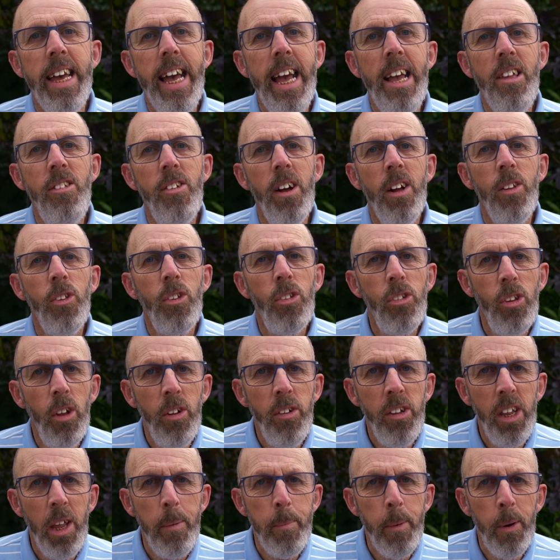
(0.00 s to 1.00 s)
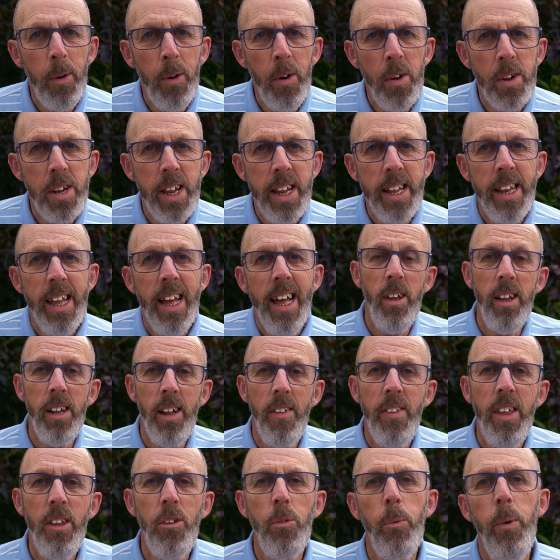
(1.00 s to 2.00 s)
is on Sunday morning.
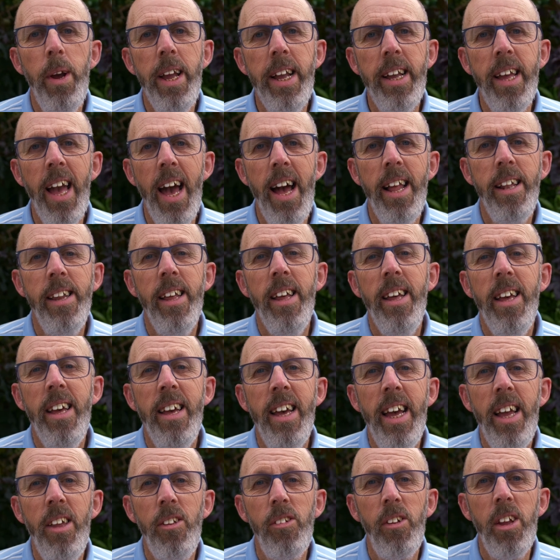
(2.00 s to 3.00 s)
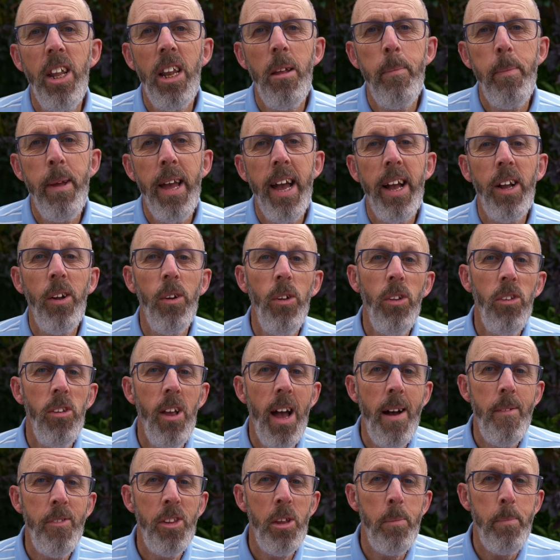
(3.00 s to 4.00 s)
Certainly this weekend, it's going to be a good
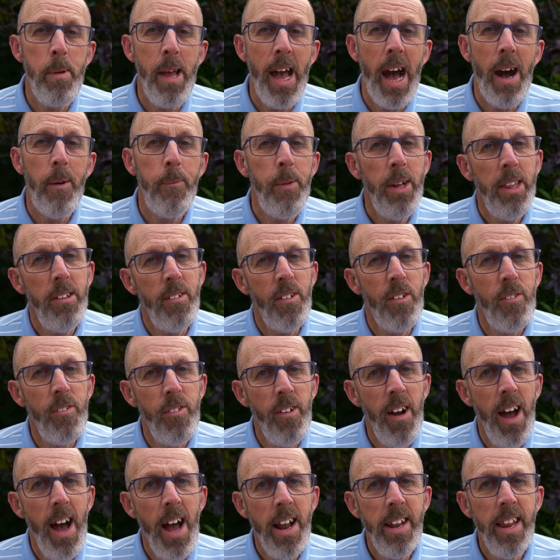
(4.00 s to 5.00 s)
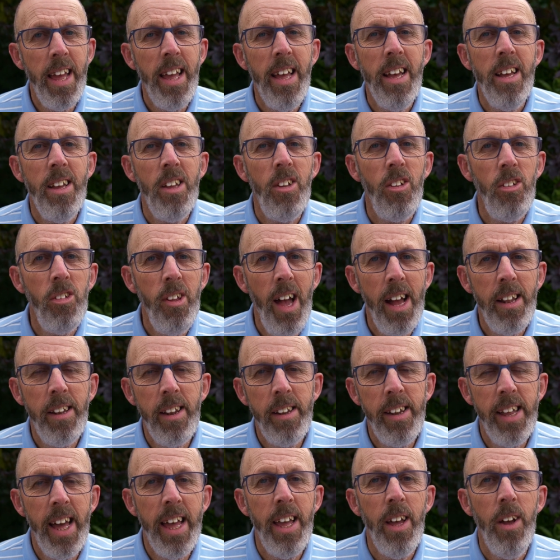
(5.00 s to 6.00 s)
time to be out. Whether it's Friday,
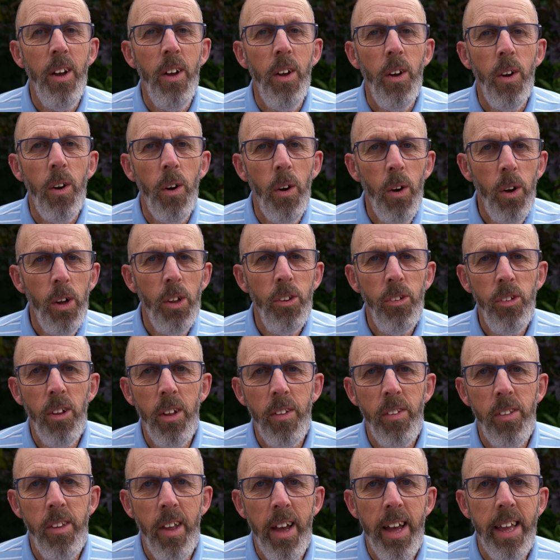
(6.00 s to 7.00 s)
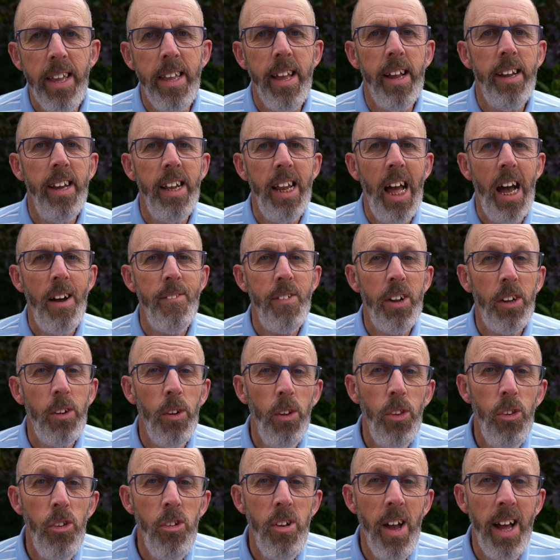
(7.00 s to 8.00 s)
Saturday or Sunday, you're going to have a
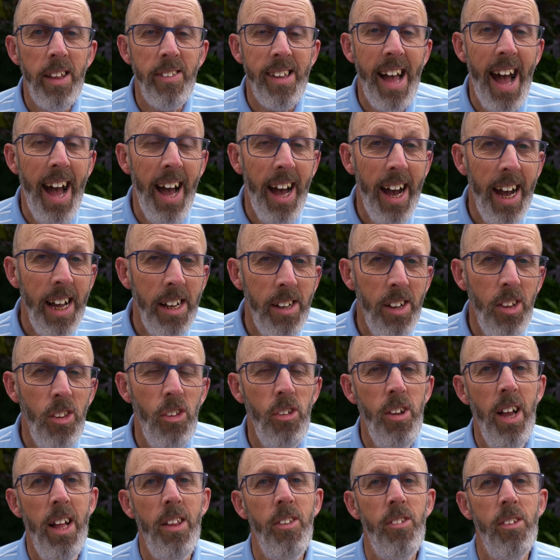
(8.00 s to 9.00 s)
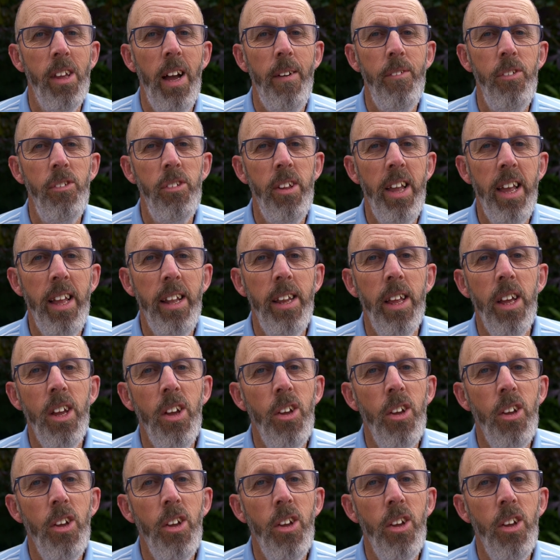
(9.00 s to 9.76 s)
good chance, a heightened chance of seeing